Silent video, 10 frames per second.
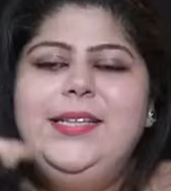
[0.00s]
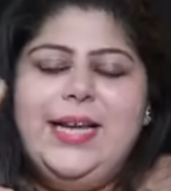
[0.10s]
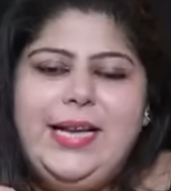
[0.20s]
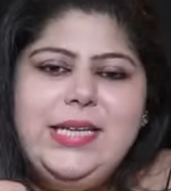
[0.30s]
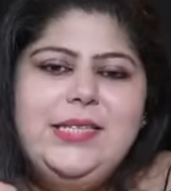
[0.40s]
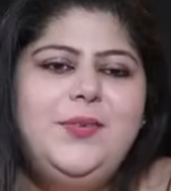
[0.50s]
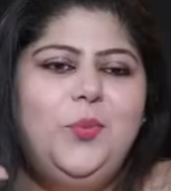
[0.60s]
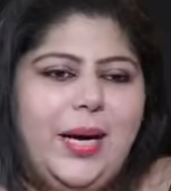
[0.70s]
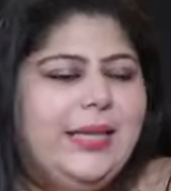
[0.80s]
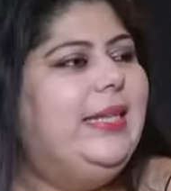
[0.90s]
tell us the
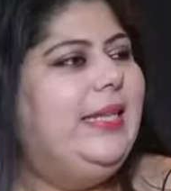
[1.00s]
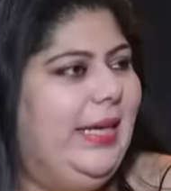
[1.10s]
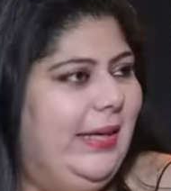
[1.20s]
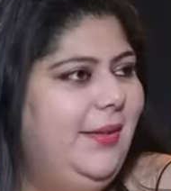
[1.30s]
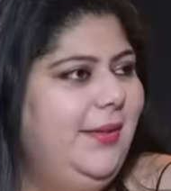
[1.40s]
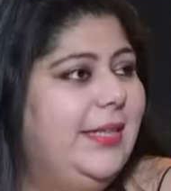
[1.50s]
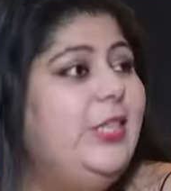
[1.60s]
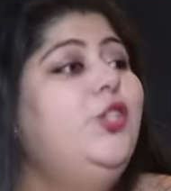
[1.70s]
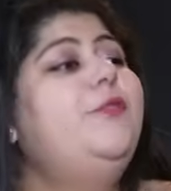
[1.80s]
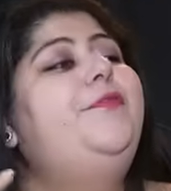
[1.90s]
one thing
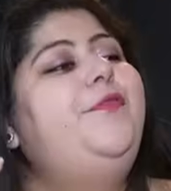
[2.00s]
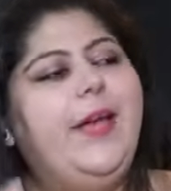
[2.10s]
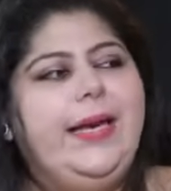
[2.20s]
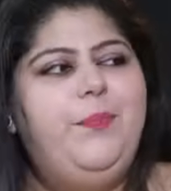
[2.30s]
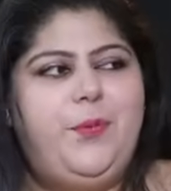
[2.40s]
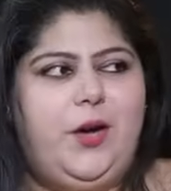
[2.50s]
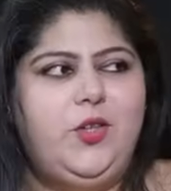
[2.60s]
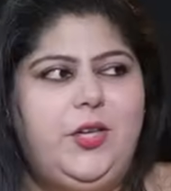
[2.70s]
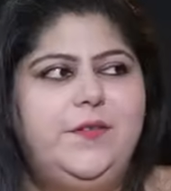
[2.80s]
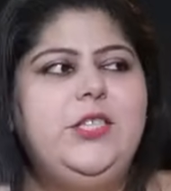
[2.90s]
that you're very
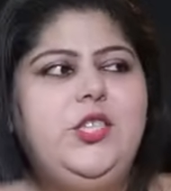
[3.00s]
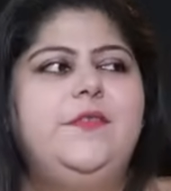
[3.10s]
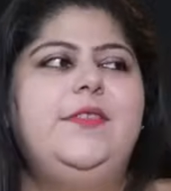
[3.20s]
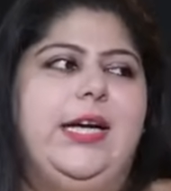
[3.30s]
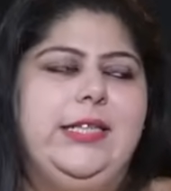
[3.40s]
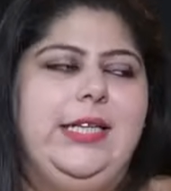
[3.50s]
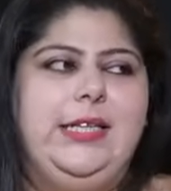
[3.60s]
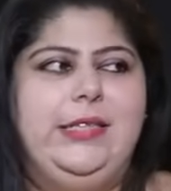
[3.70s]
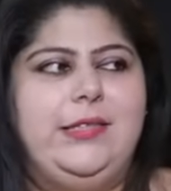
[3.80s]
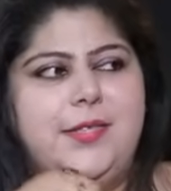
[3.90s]
proud of that you've done
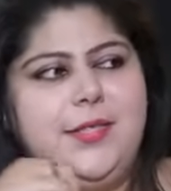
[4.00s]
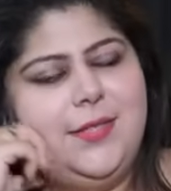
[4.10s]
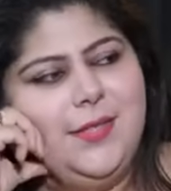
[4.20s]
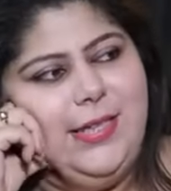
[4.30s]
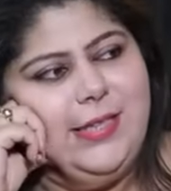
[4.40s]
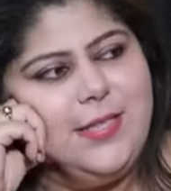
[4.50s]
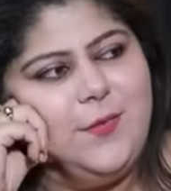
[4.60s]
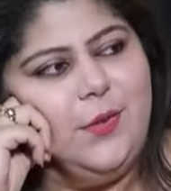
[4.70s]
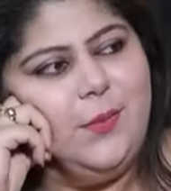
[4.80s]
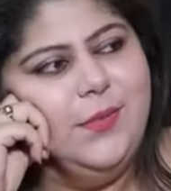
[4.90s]
in this in this film.